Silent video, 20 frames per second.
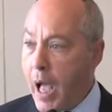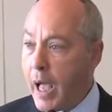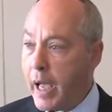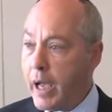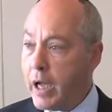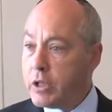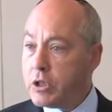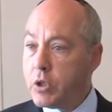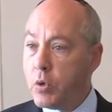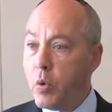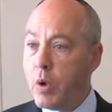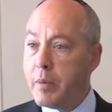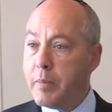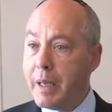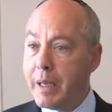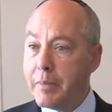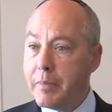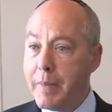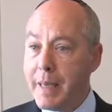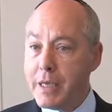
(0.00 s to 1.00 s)
I also want to
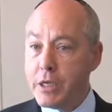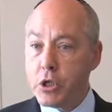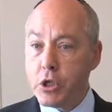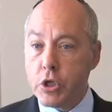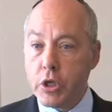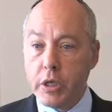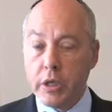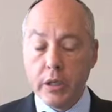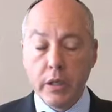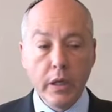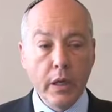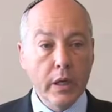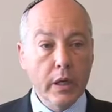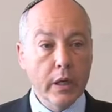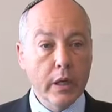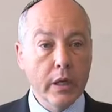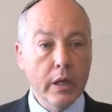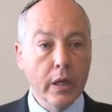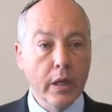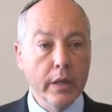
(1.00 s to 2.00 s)
make mention
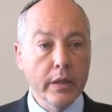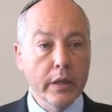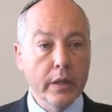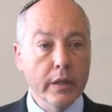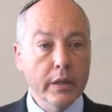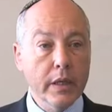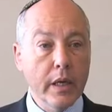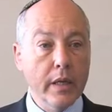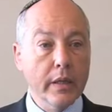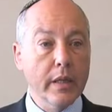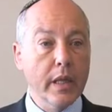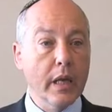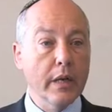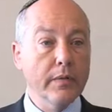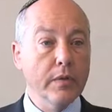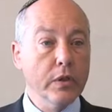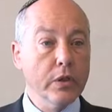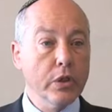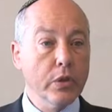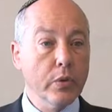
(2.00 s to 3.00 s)
on the 10th
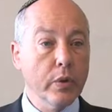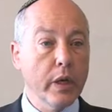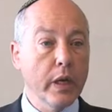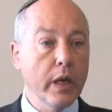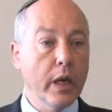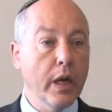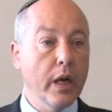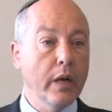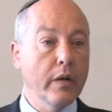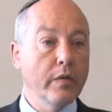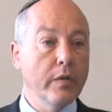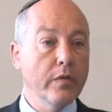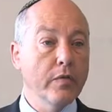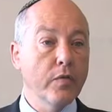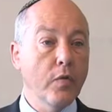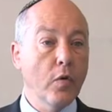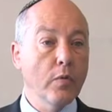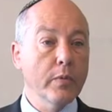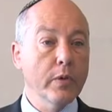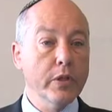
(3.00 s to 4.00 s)
anniversary of the
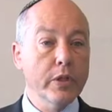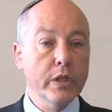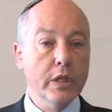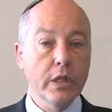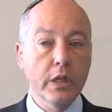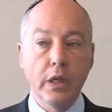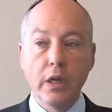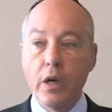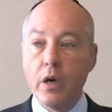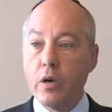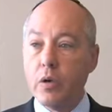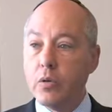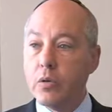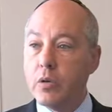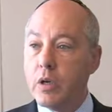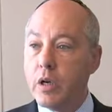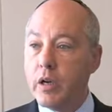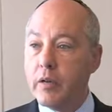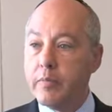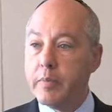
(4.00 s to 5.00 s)
former
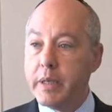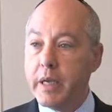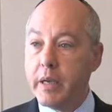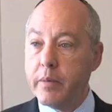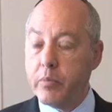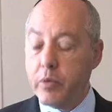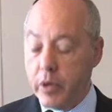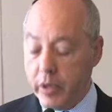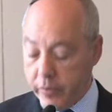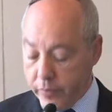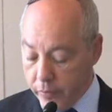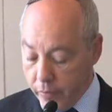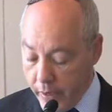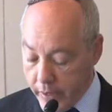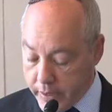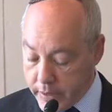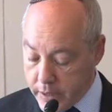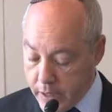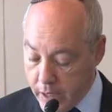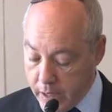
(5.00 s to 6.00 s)
CEO of B'nai B'rith,
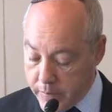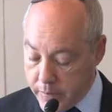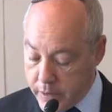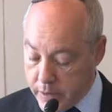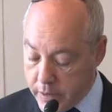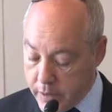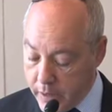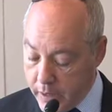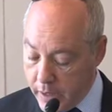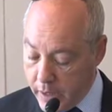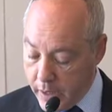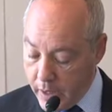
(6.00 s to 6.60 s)
Frank Diamond.